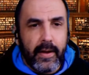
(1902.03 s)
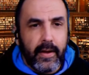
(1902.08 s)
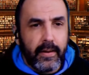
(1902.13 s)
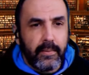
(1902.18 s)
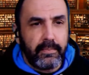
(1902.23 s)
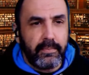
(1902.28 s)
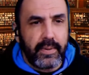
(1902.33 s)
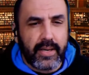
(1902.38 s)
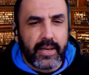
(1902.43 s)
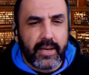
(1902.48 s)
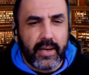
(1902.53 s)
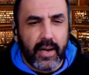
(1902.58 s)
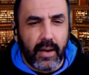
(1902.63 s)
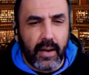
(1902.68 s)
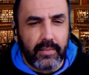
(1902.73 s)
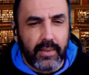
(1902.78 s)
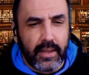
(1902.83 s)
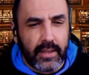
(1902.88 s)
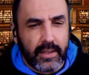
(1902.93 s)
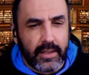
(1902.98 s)

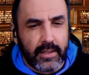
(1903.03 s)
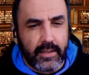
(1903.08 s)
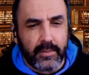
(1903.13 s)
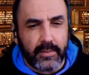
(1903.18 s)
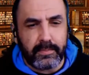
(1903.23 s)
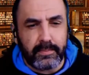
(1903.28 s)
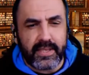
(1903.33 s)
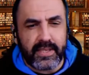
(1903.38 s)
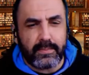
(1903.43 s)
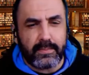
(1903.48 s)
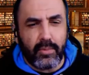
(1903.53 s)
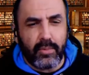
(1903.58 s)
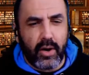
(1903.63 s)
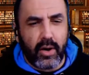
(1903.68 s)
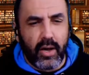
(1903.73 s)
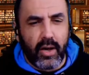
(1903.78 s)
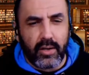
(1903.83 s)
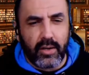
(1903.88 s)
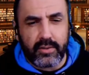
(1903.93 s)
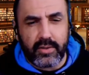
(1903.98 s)
become a little bit more
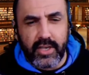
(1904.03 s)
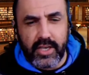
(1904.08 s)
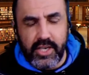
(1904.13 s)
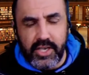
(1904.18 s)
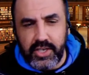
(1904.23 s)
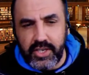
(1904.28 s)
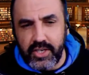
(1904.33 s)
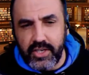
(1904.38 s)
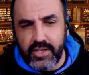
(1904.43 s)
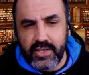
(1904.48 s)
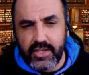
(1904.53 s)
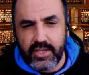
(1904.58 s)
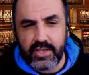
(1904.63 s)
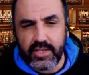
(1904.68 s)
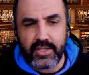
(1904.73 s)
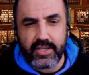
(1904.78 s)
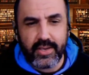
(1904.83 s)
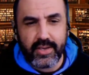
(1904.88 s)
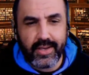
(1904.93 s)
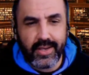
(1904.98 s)

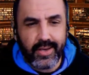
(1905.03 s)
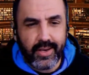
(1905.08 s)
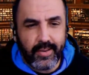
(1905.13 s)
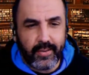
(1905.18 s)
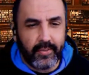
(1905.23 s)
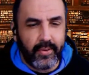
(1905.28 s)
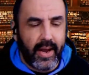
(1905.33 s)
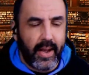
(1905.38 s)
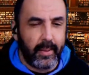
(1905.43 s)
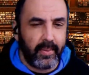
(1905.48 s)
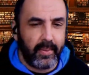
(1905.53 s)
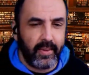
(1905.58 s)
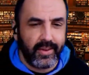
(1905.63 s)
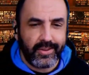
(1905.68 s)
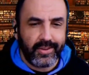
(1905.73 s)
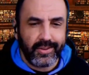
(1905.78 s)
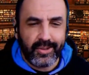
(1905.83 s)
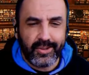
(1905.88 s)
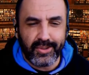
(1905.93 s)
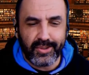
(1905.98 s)
audacious,
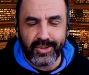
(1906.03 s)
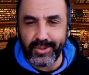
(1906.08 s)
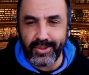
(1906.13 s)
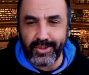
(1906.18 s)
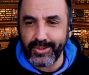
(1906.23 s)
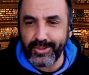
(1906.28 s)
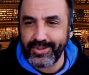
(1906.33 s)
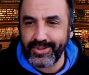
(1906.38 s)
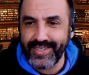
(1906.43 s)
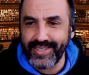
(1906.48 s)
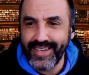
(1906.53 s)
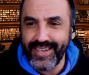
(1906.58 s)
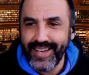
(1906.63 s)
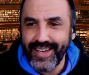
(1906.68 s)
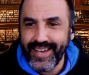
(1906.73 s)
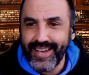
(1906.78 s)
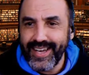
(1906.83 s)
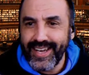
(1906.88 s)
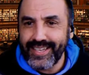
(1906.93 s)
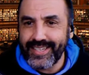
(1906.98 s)
rebel, who knows.
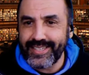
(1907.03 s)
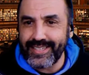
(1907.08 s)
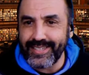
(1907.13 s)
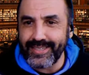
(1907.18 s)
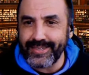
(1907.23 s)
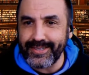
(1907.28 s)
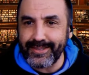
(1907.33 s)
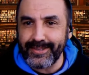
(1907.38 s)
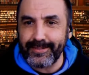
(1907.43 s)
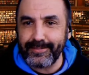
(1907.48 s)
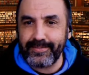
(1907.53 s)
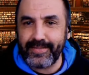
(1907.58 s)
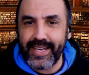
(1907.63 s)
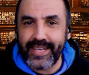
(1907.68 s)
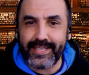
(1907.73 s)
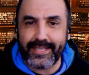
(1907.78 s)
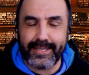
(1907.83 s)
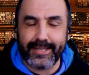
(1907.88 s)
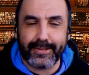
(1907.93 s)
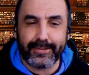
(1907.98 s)
So
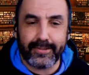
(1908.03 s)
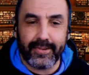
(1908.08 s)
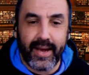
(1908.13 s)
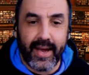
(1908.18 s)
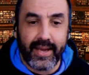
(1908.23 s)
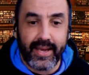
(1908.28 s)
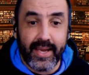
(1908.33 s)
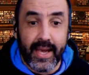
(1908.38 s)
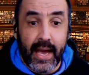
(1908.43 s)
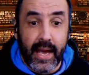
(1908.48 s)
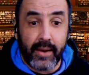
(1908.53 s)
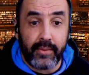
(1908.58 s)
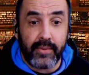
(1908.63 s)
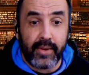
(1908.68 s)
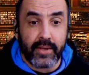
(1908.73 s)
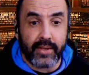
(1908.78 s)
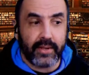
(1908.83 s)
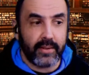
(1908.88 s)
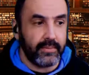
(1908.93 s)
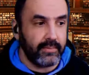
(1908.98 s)
that's why I
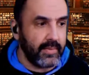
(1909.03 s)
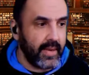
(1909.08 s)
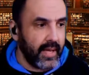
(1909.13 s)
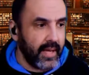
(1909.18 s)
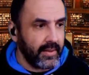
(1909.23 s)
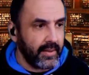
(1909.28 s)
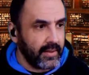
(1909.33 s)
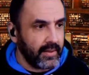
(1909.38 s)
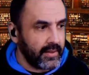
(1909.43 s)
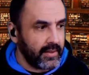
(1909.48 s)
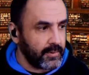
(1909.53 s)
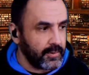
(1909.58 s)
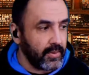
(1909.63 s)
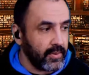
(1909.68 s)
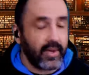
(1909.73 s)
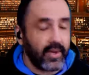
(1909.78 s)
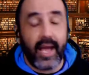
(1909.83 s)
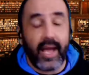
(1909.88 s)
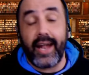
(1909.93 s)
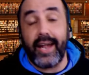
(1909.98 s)
recommend this
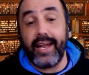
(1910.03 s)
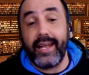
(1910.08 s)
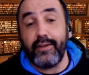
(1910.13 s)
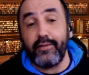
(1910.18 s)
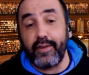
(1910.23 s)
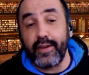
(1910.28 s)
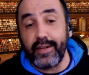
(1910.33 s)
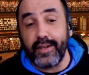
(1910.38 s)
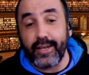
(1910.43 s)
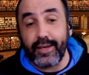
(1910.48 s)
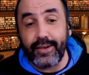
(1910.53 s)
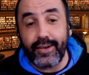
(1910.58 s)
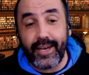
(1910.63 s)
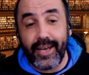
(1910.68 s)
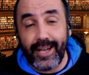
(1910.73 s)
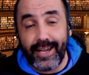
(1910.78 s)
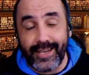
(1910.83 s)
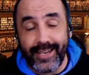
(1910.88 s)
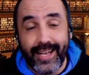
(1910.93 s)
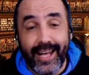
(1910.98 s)
book. And even though,
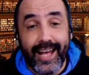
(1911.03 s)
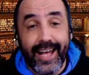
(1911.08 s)
and